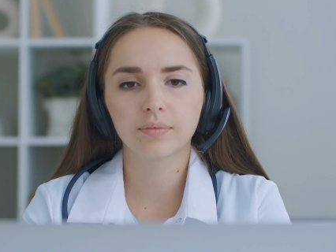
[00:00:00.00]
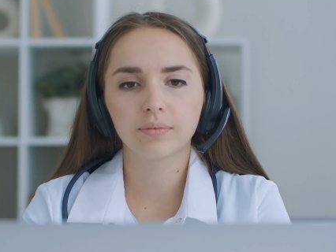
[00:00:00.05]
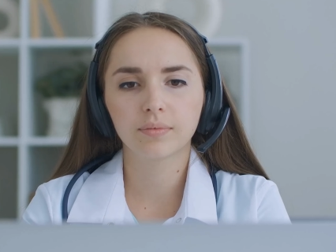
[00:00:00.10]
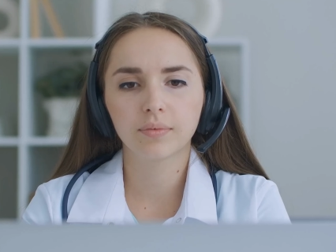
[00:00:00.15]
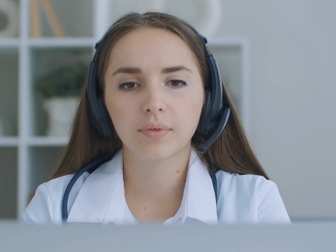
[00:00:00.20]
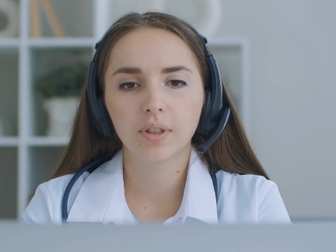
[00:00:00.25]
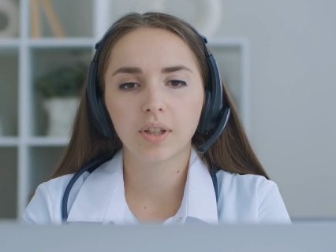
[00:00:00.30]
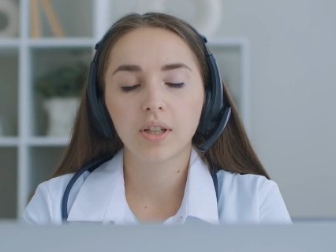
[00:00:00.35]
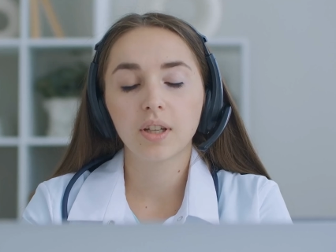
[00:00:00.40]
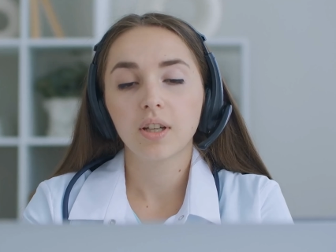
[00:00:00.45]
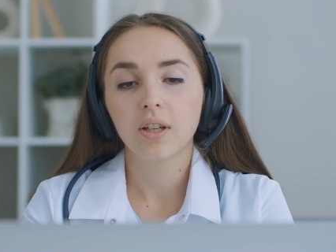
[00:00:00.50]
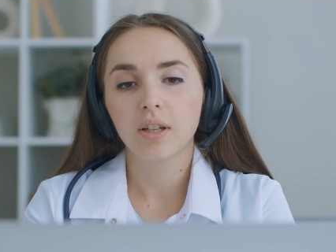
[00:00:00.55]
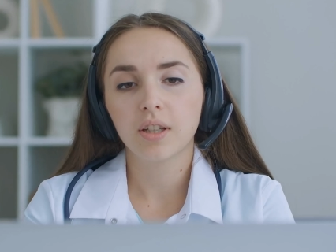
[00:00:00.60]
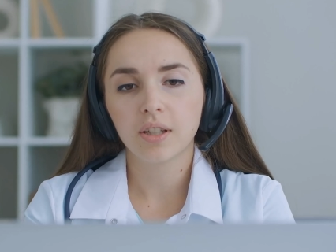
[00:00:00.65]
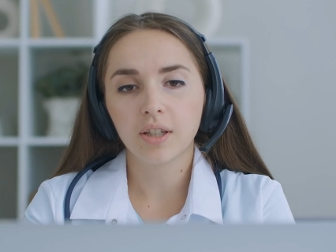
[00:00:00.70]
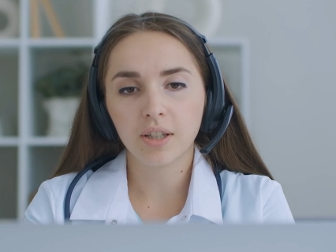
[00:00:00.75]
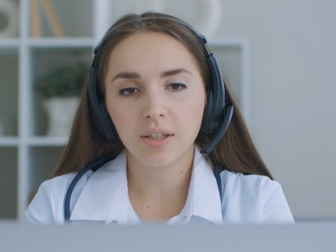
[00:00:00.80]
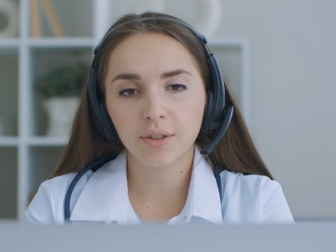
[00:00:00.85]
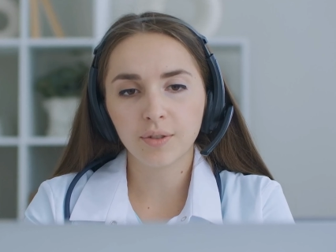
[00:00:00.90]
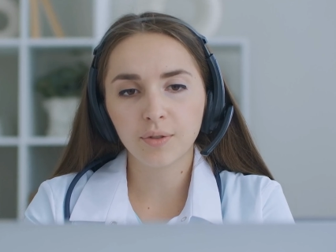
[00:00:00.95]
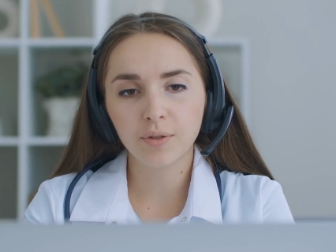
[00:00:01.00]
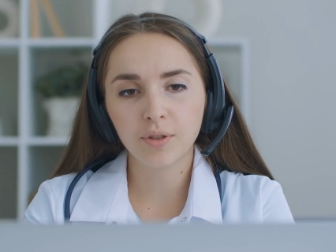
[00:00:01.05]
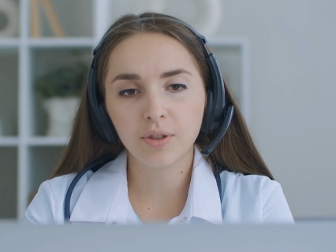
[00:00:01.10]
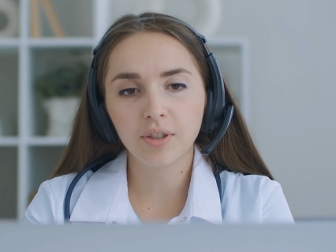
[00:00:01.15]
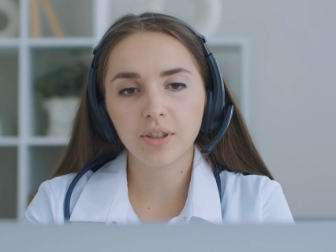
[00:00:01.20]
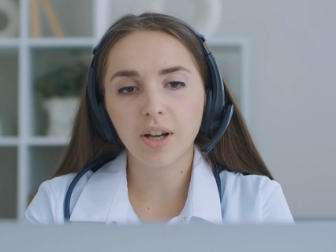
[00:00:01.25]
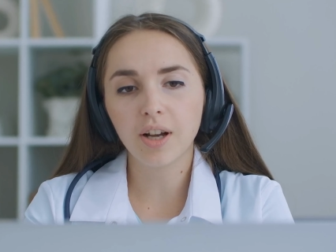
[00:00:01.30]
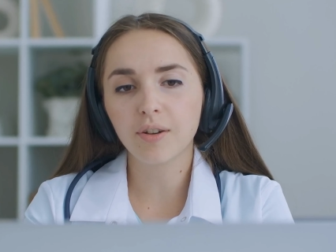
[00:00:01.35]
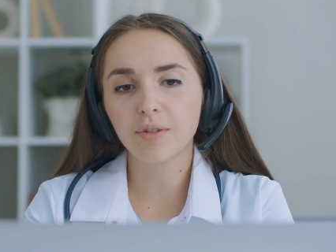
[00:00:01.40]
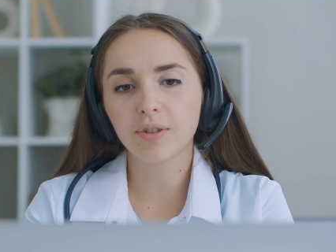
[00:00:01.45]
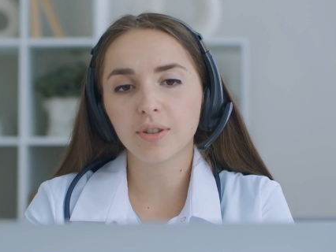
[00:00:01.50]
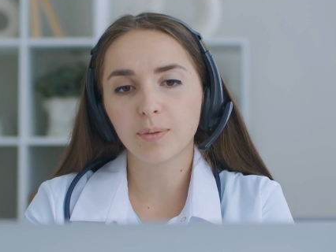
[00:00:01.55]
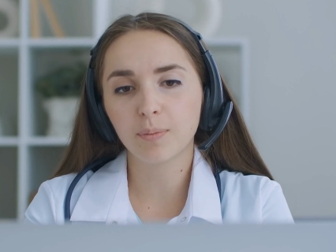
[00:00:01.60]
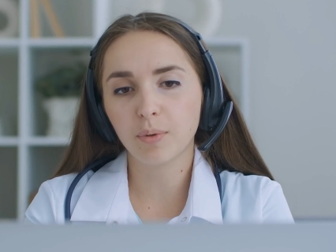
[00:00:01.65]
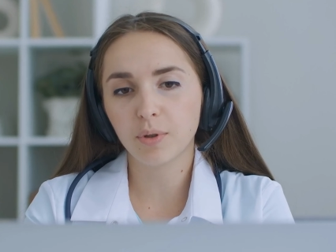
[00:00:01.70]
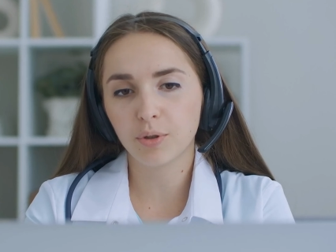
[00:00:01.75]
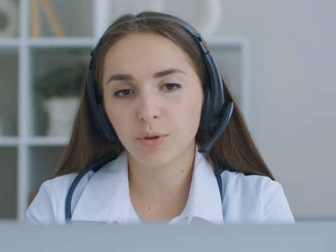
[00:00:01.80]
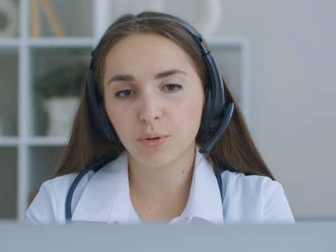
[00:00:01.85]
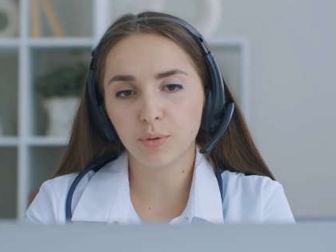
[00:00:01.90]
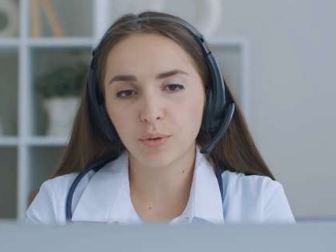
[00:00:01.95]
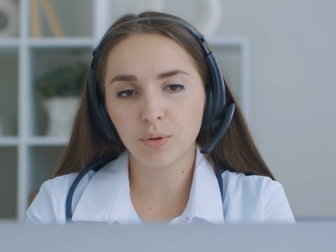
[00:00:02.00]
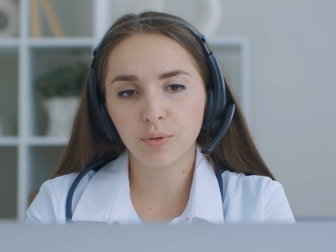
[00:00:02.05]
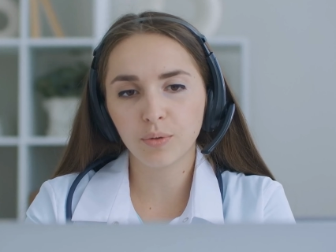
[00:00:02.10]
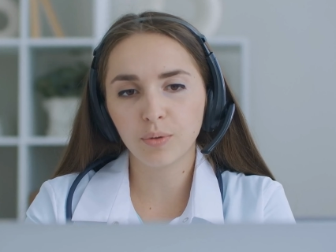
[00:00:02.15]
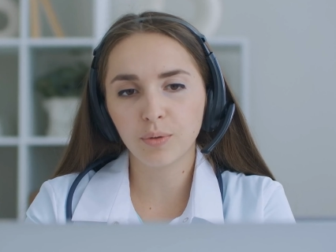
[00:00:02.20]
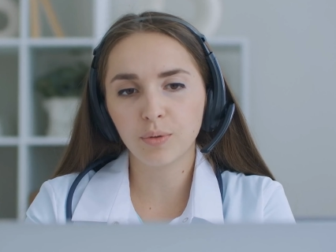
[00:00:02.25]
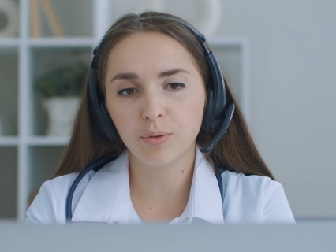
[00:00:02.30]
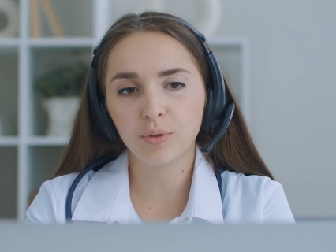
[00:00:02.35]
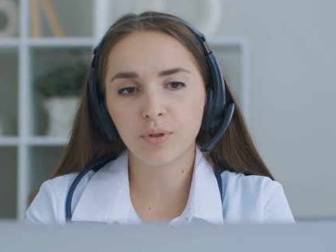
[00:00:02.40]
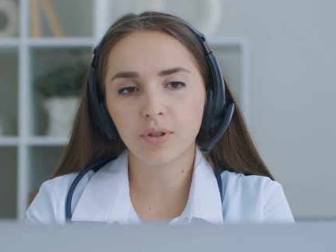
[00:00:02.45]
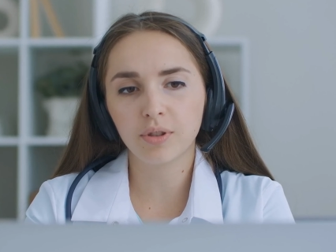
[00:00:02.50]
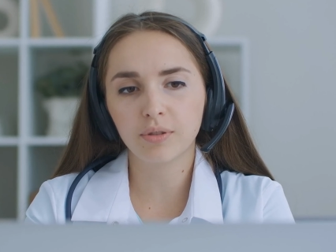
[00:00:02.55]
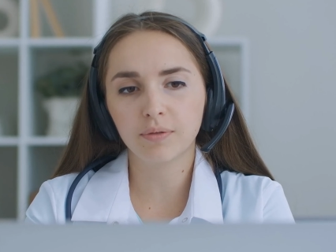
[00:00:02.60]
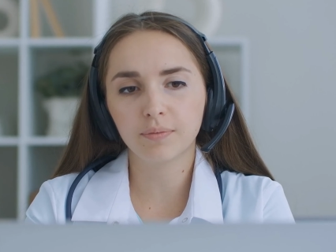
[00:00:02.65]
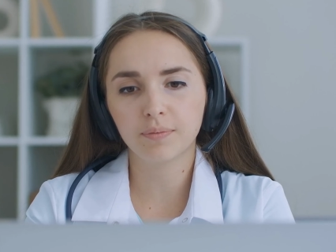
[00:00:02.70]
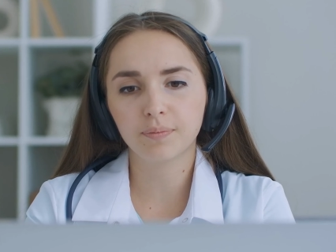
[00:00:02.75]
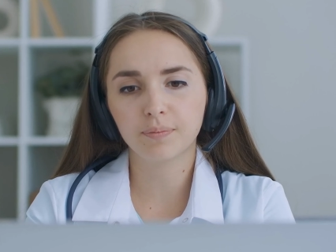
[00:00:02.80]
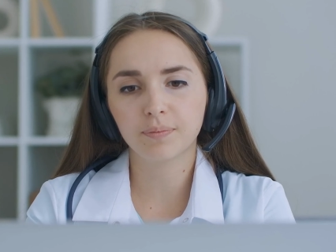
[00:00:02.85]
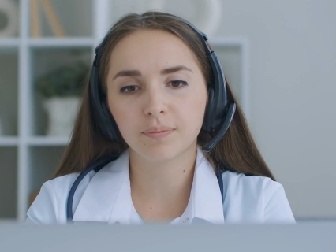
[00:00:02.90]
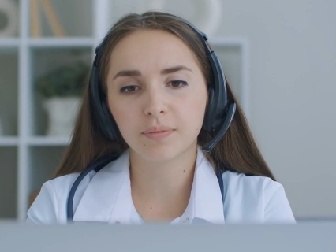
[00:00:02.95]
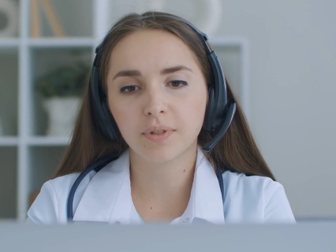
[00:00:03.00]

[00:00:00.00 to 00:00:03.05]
you of important events, and perform other administrative